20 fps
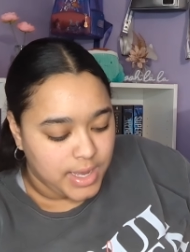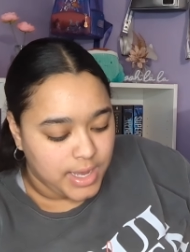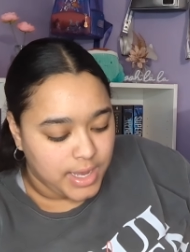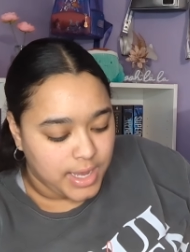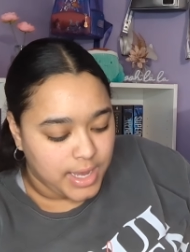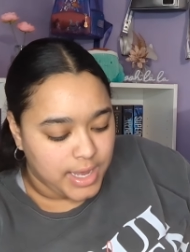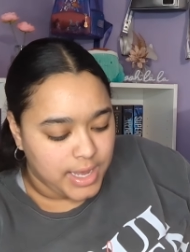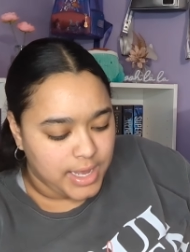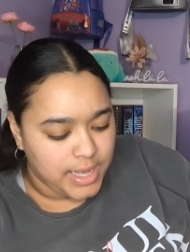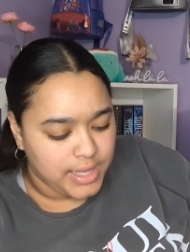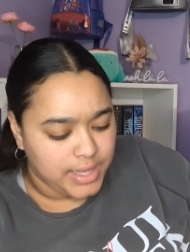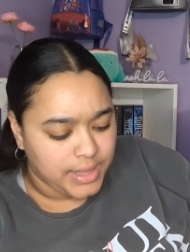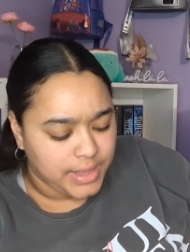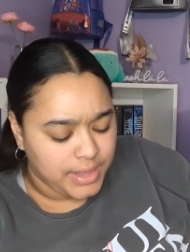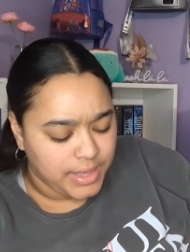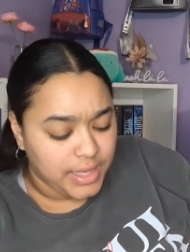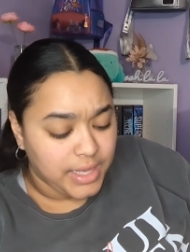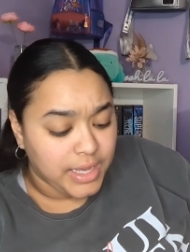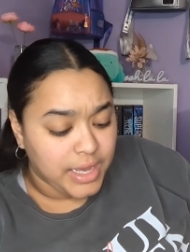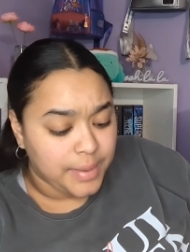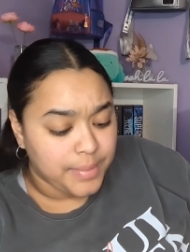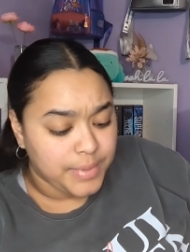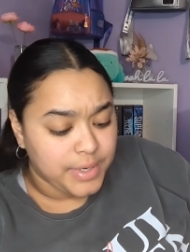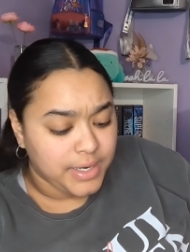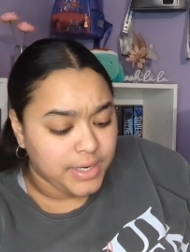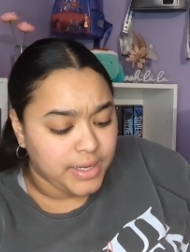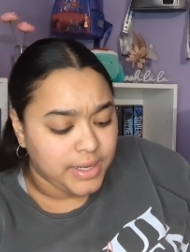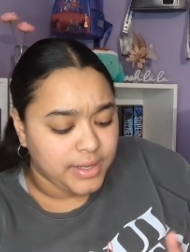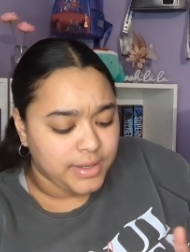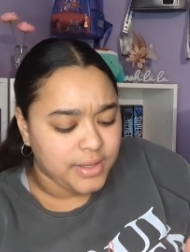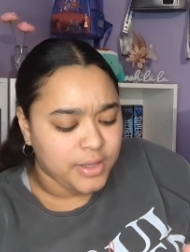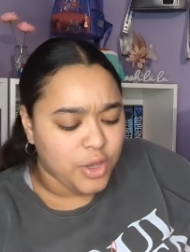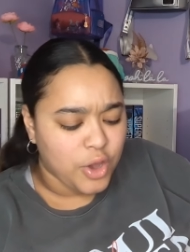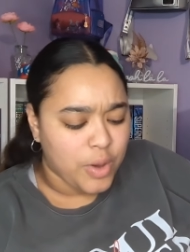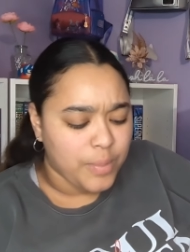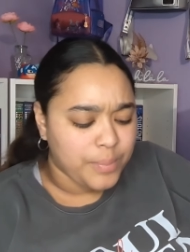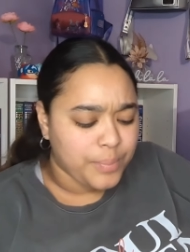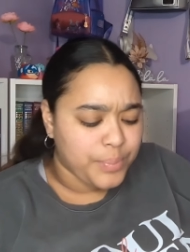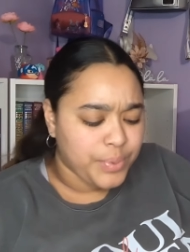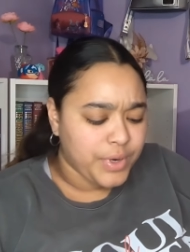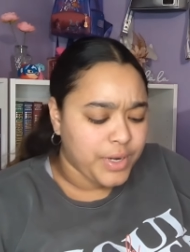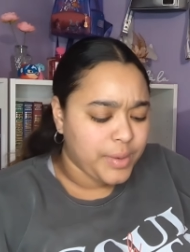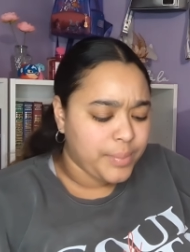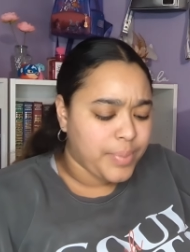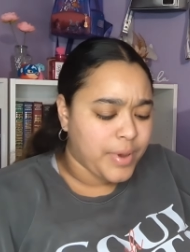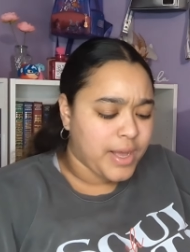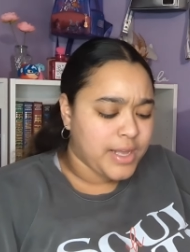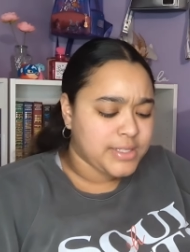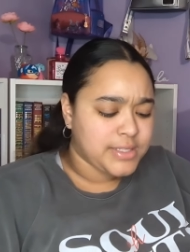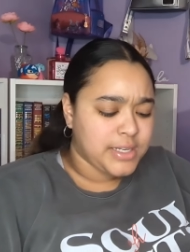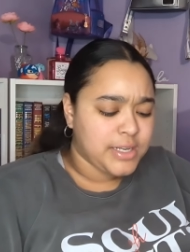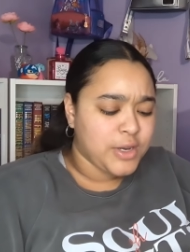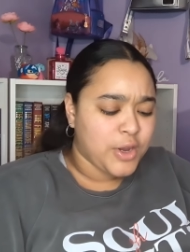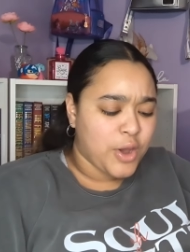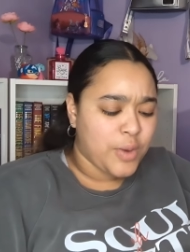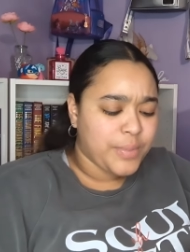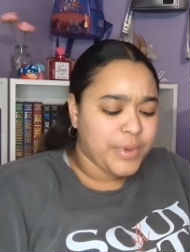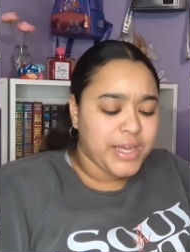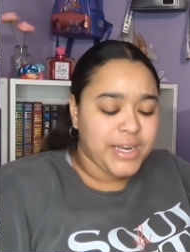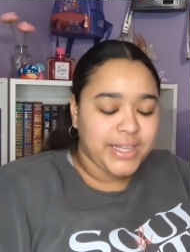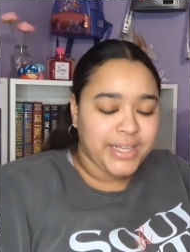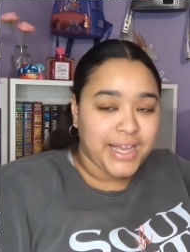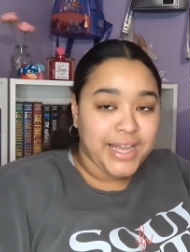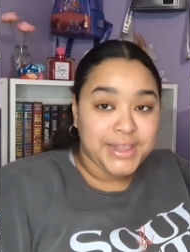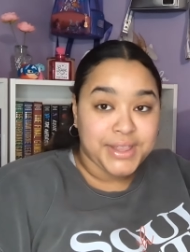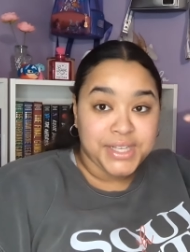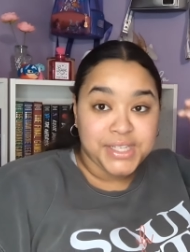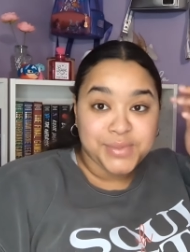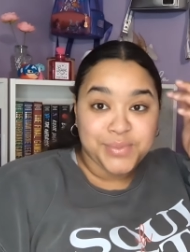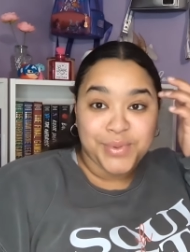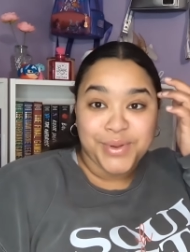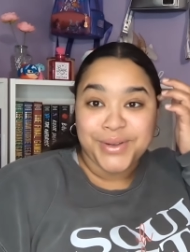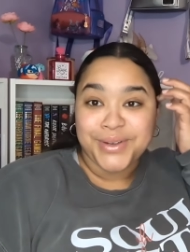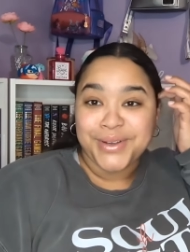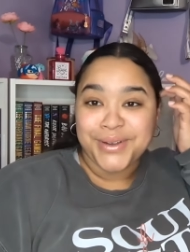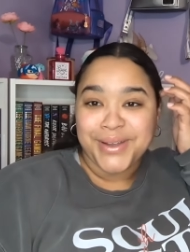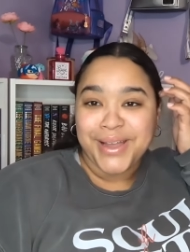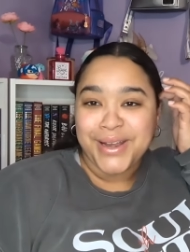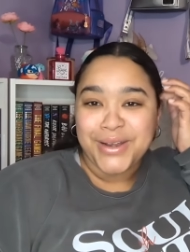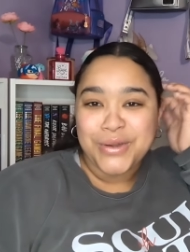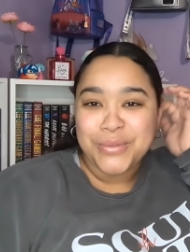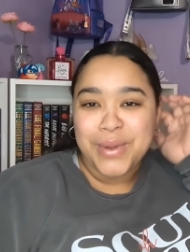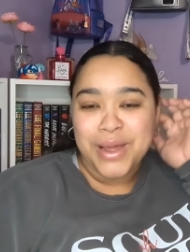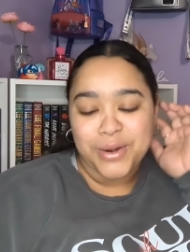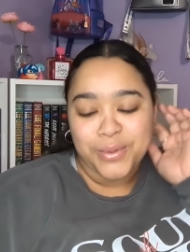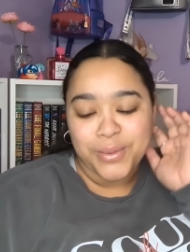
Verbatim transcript: I think I'm gonna, no, I'm pretty positive, no, I'm gonna get this book, okay, no matter